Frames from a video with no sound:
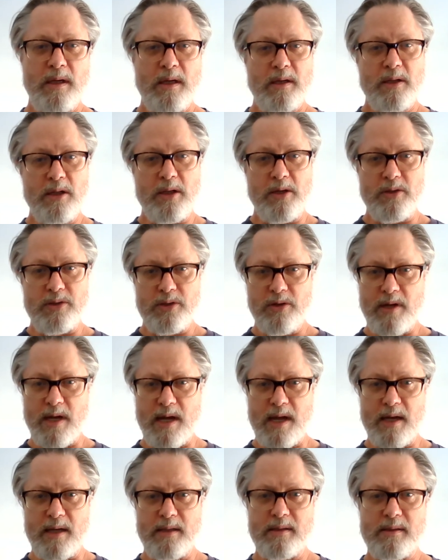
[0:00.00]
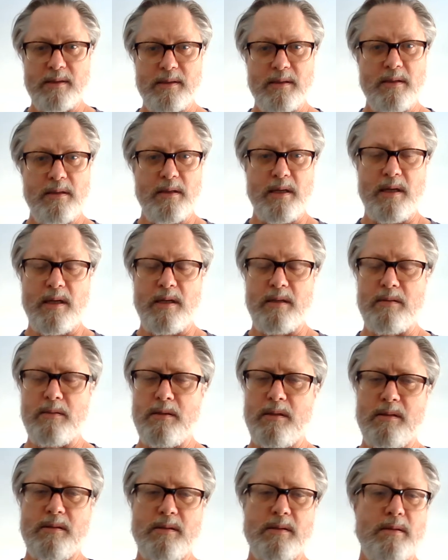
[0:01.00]
Close your eyes and
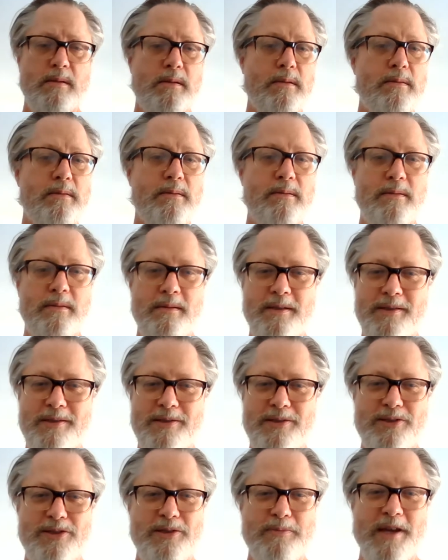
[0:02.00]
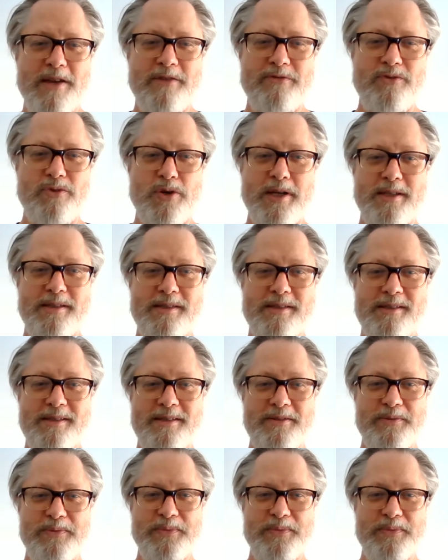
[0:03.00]
just listen to my voice.